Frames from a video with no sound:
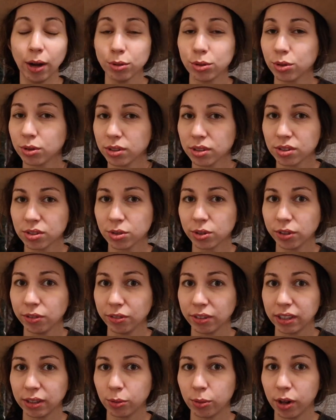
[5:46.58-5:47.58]
outdoor is
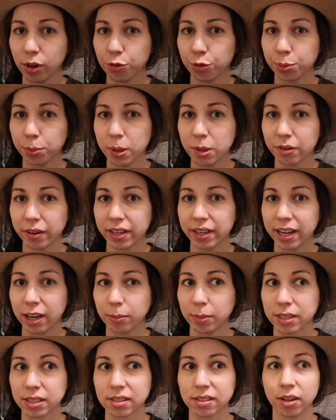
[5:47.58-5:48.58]
doing really well for me right
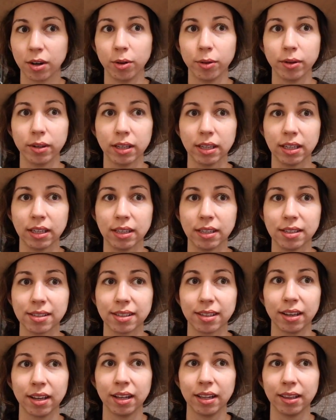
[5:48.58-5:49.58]
now, but so
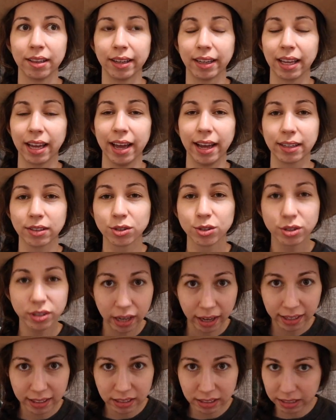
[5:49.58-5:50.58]
is like
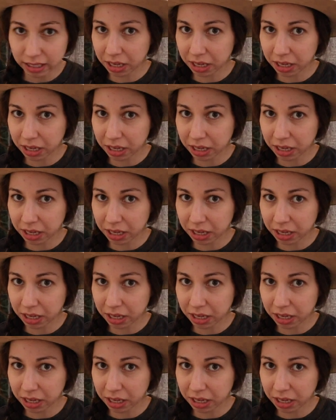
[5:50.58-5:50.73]
exercise